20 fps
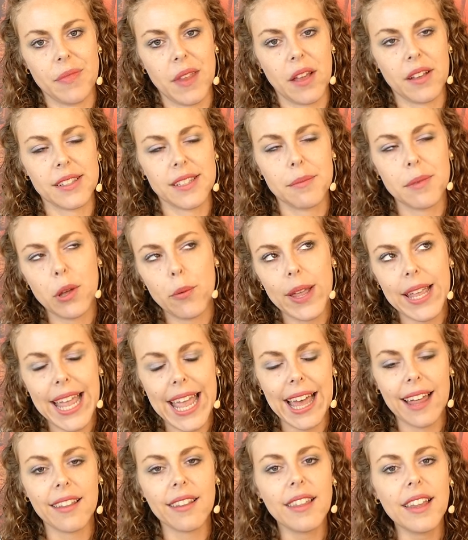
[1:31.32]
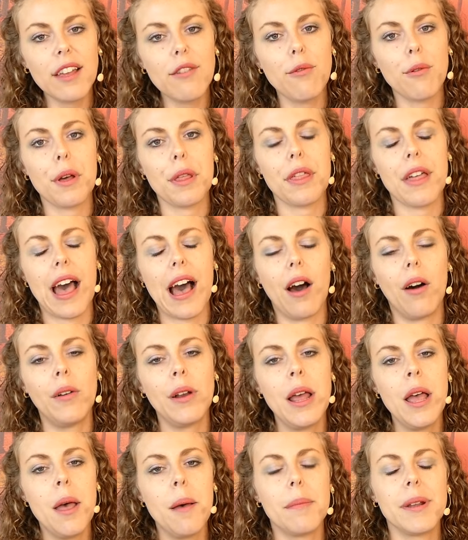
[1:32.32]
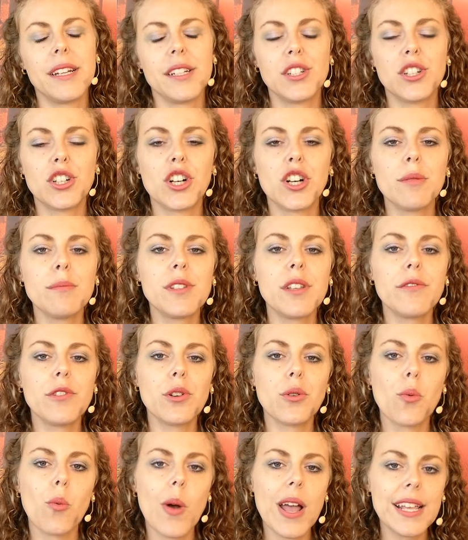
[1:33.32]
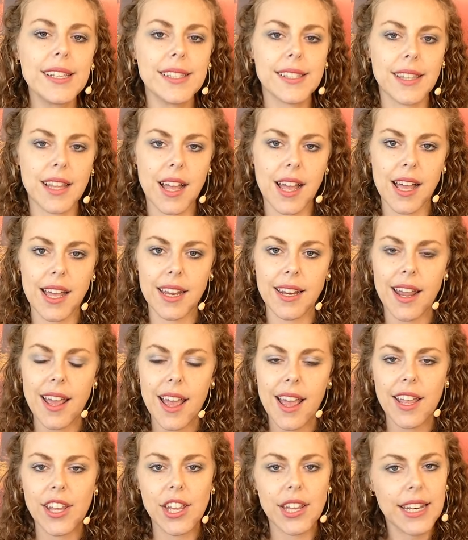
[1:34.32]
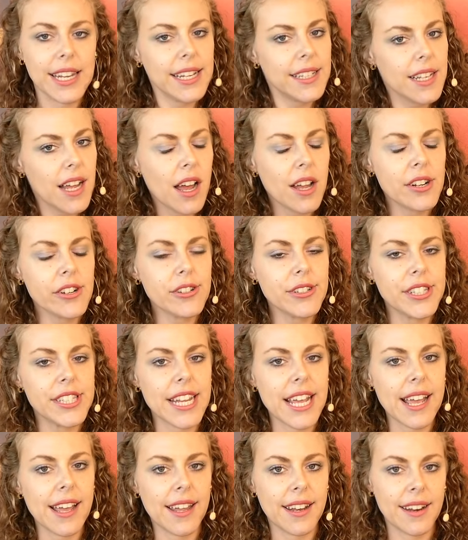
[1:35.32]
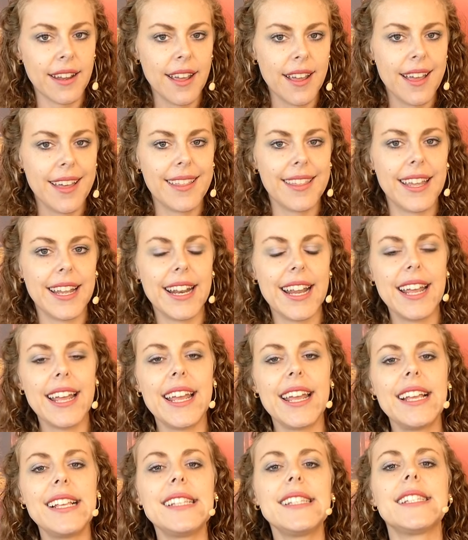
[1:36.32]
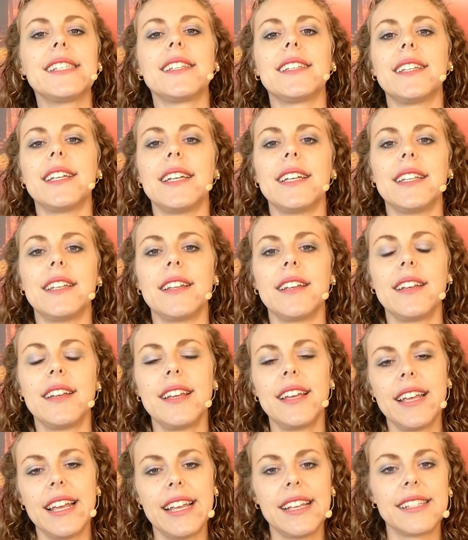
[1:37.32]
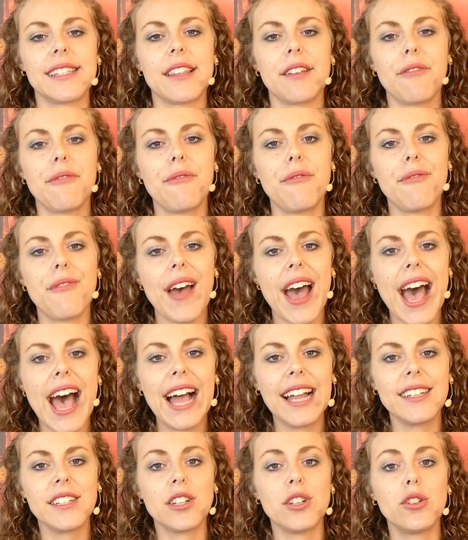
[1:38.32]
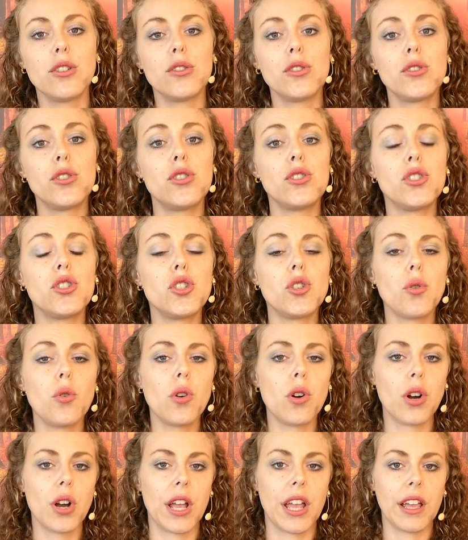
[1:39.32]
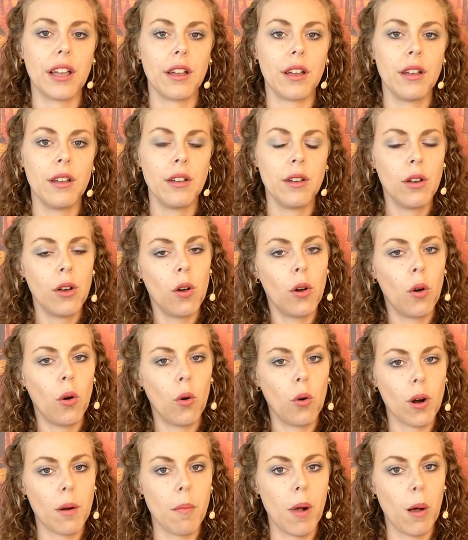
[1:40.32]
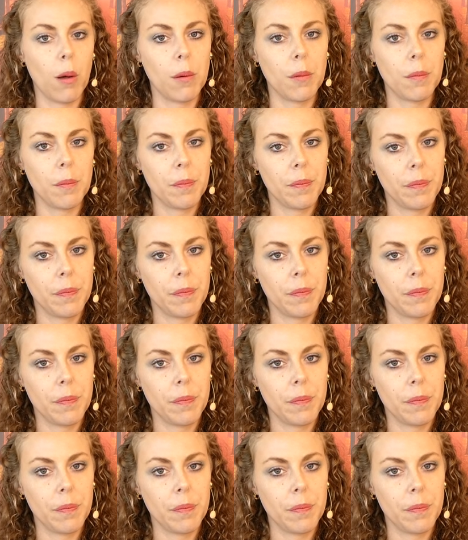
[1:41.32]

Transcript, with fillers: Now, it's something we can't live without, but in terms of your waistline, you need to understand that insulin is the fat storing hormone.